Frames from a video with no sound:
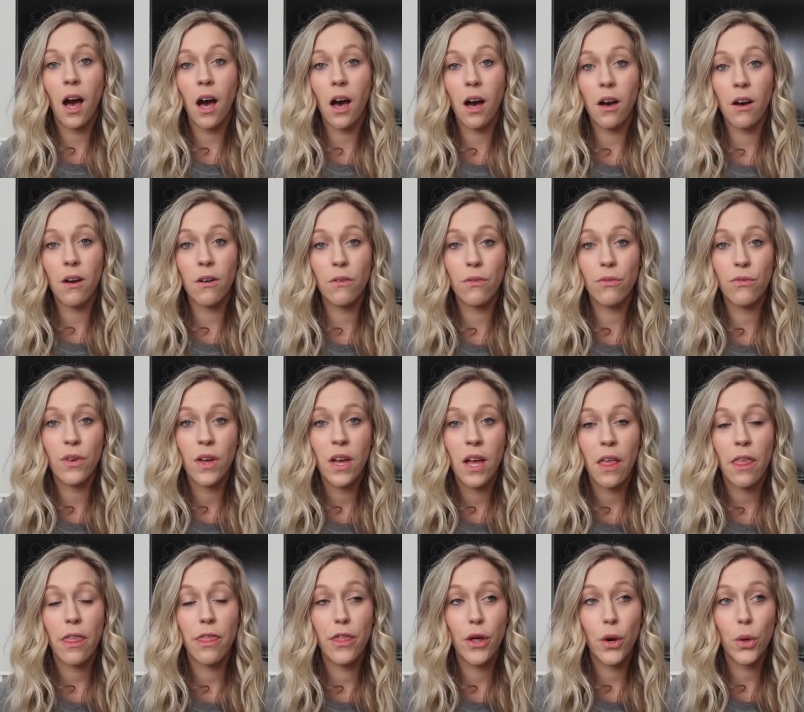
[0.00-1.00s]
of
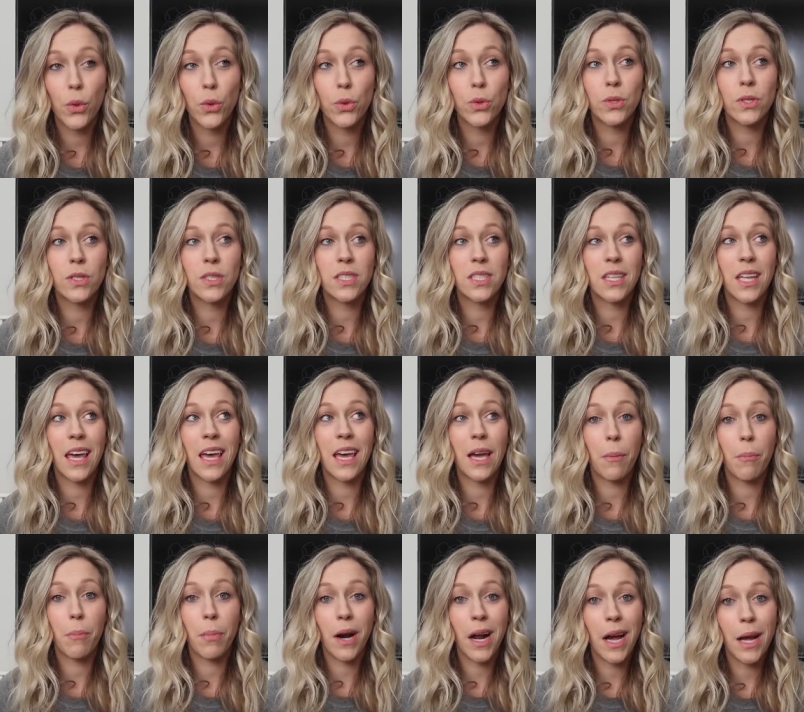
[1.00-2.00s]
those
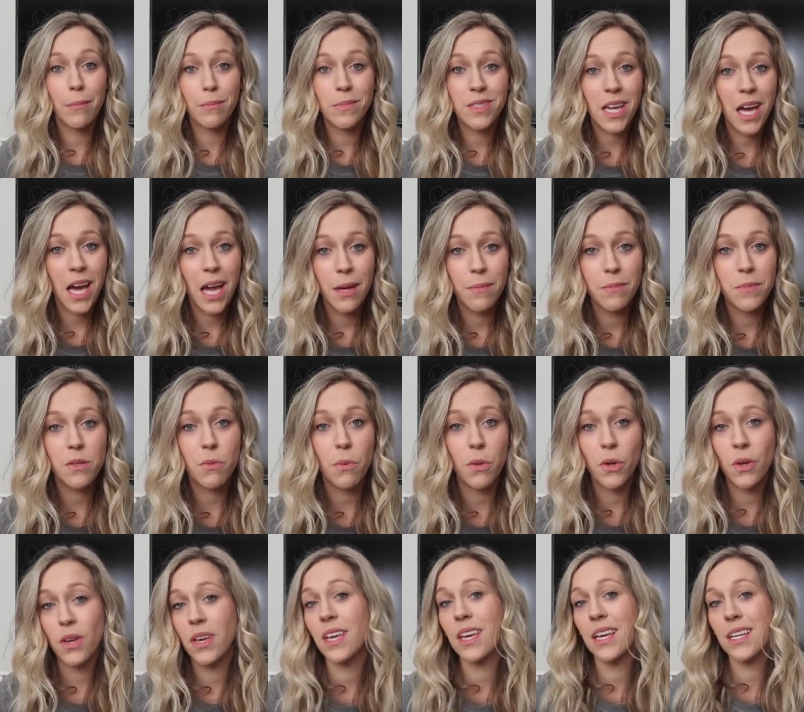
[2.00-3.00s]
like prime times where
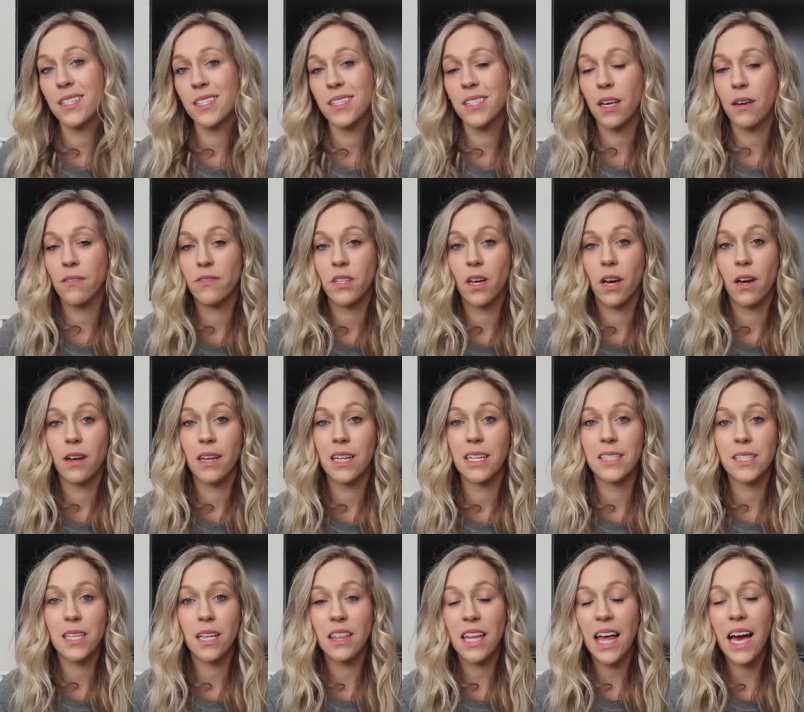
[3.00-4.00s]
you can get stuff done.
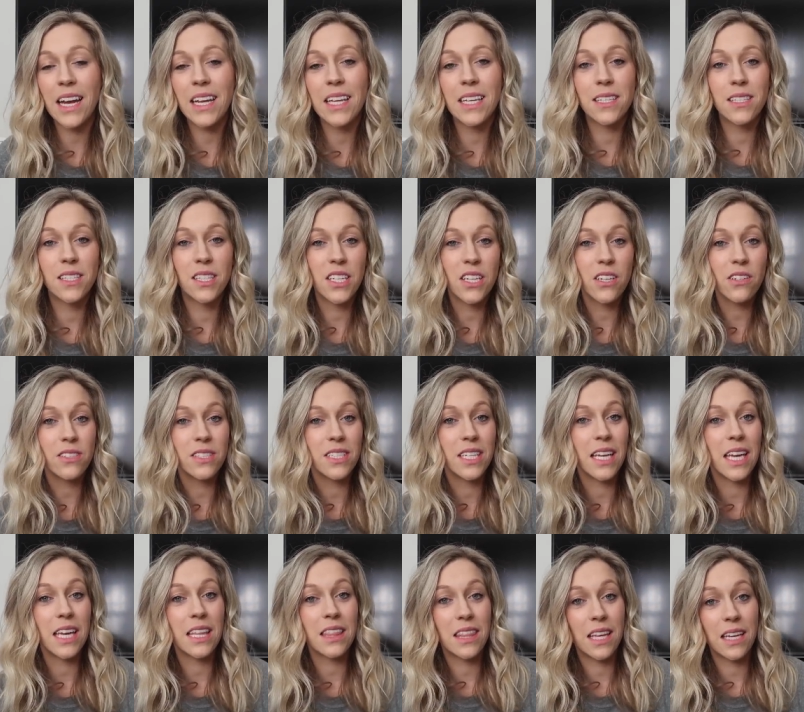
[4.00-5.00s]
It's a lot easier to
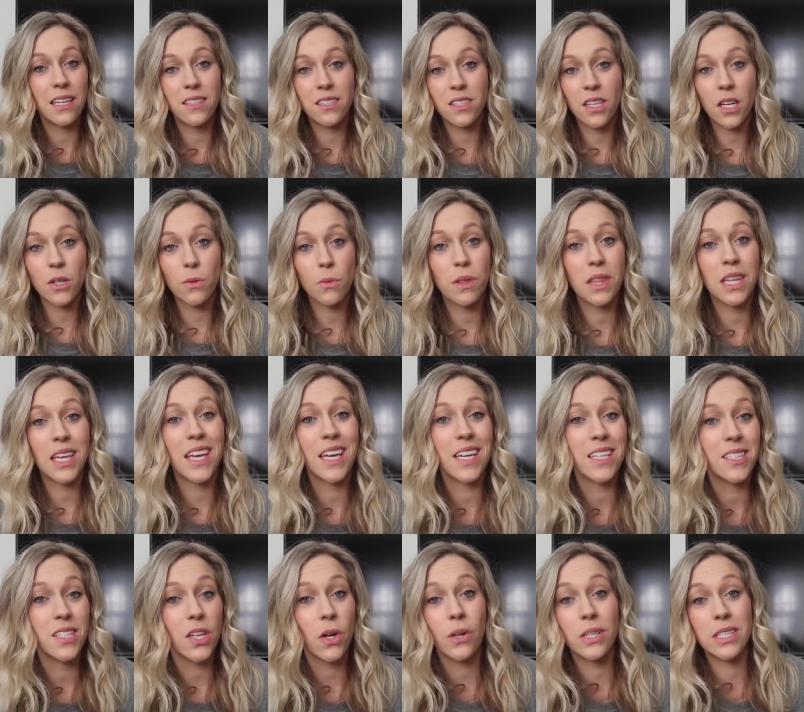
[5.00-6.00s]
get things done when the
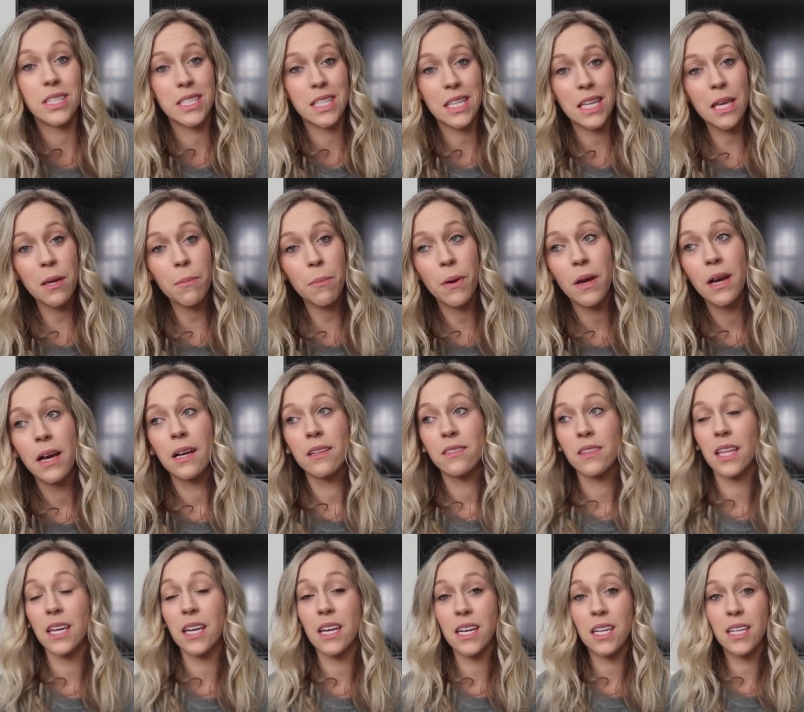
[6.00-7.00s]
kids are asleep
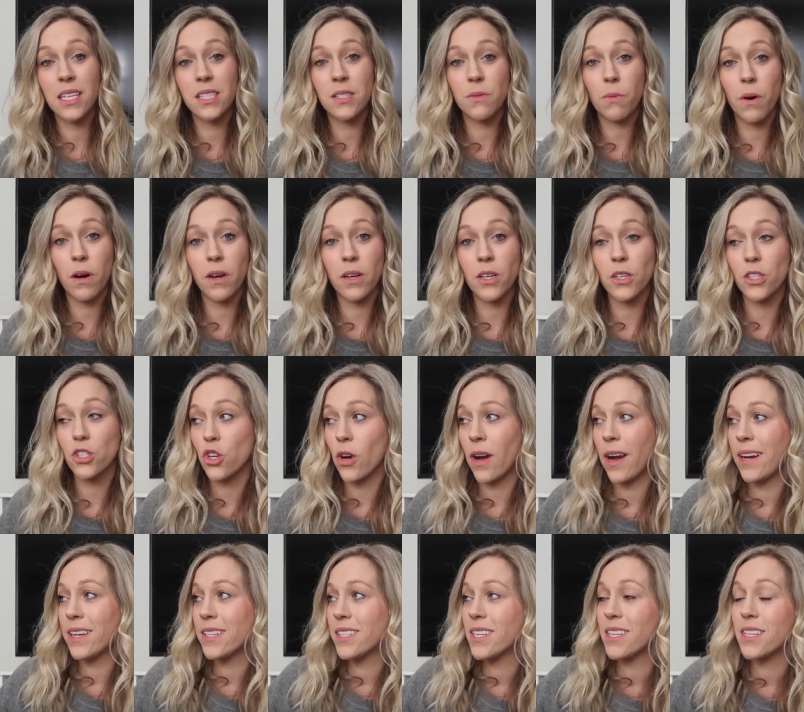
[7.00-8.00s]
than it is while you're
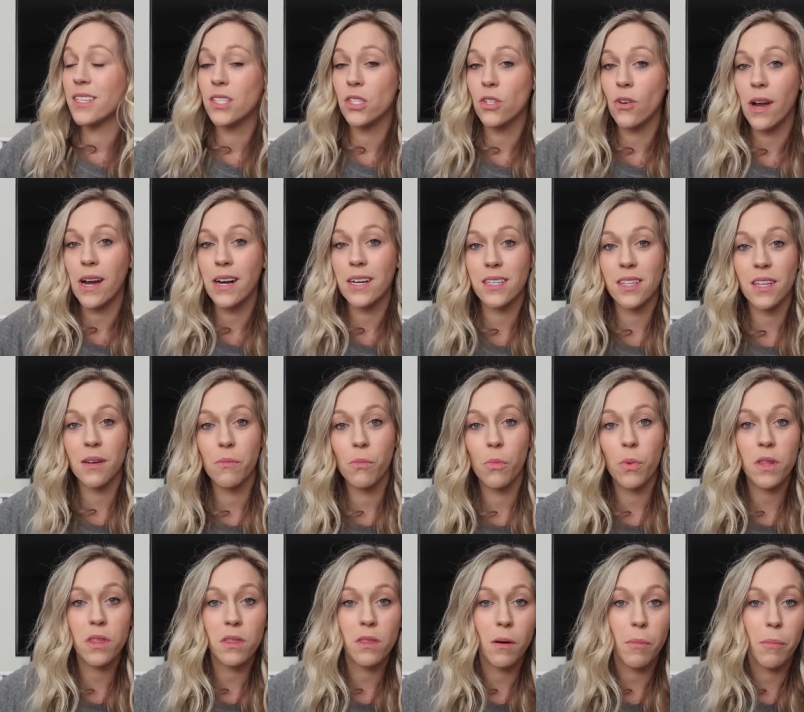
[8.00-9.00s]
trying to distract them
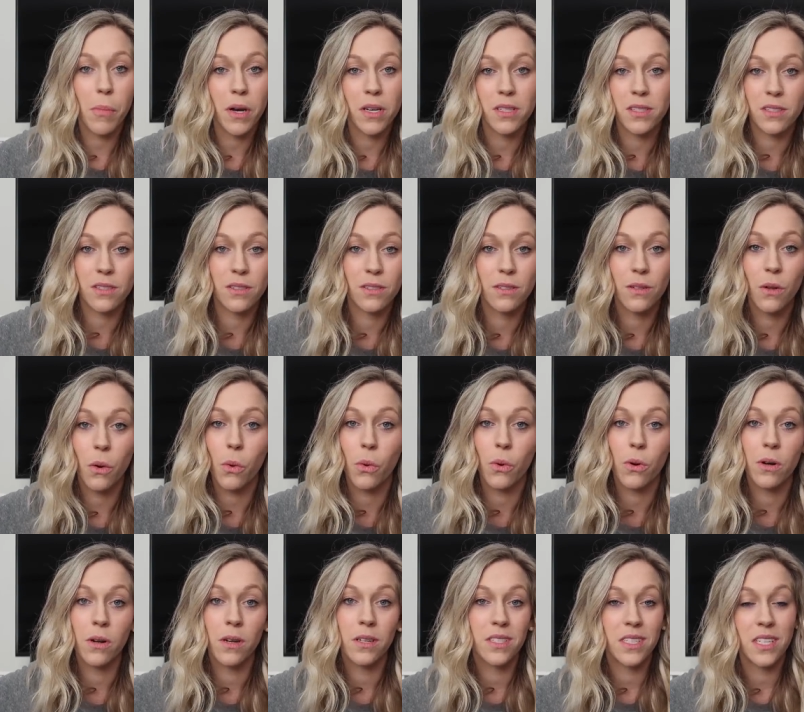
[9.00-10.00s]
with a puzzle
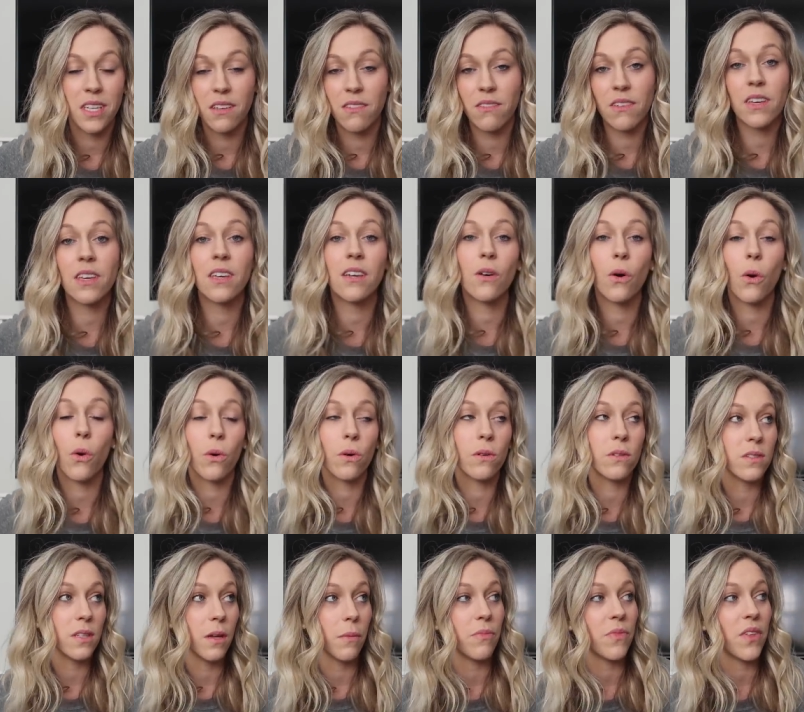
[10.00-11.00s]
or a TV or
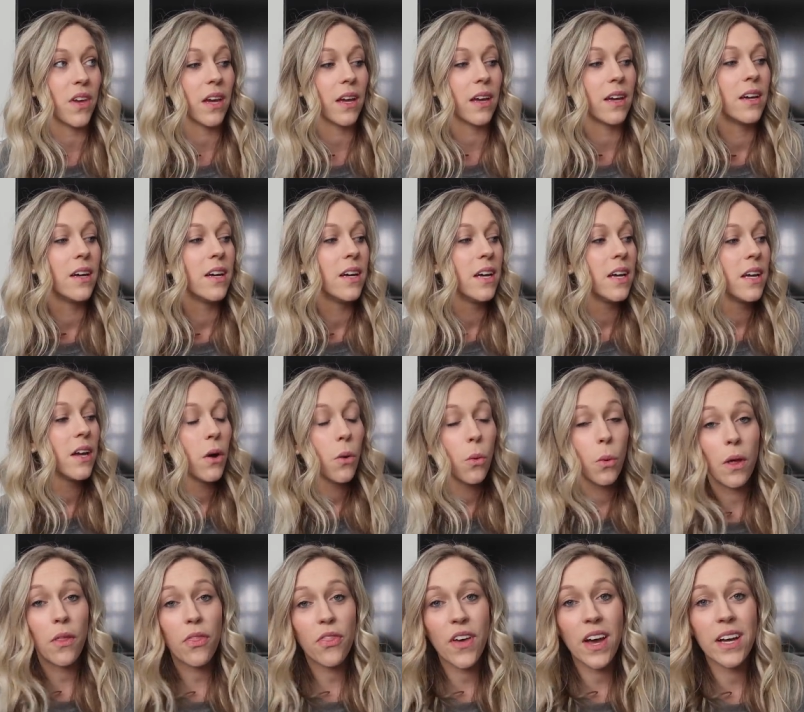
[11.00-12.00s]
something.
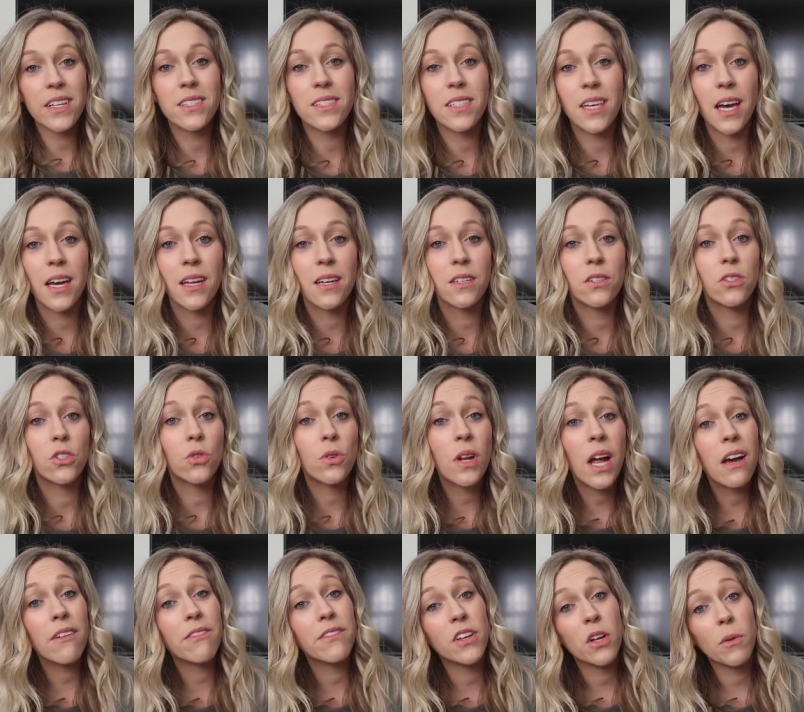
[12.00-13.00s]
With that said, do
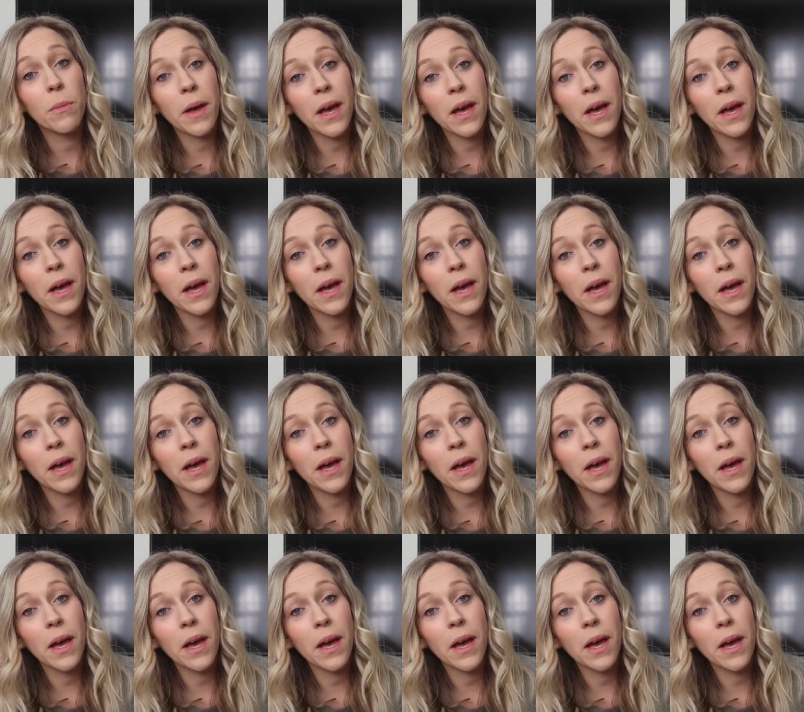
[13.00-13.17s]
not feel